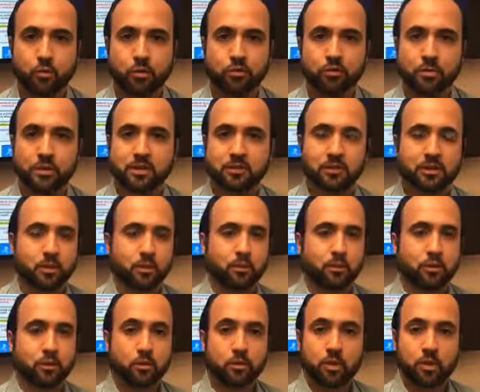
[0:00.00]
which means that
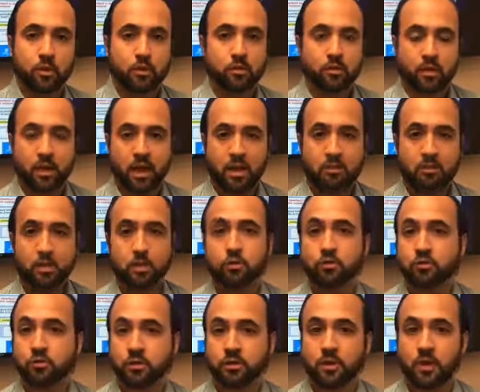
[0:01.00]
we no longer have a
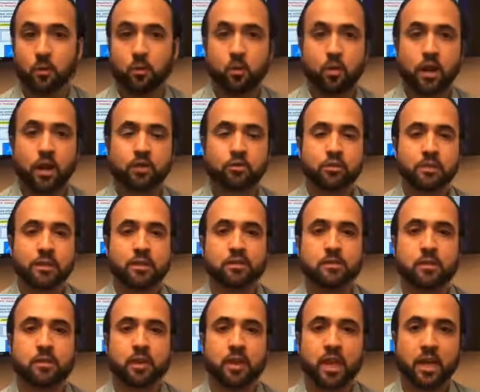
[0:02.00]
cushion and we're actually
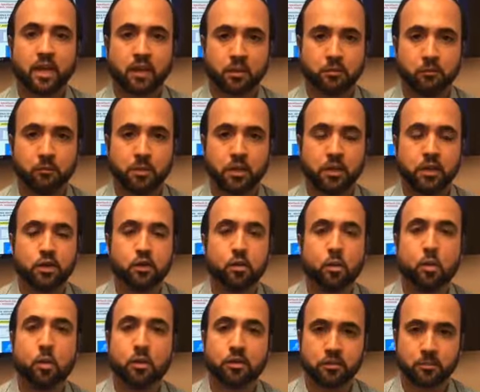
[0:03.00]
into the negative, meaning you
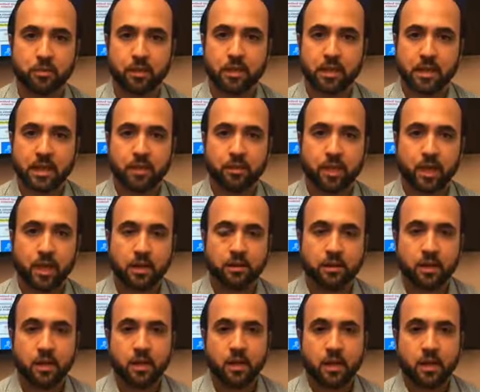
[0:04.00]
owe us money on that.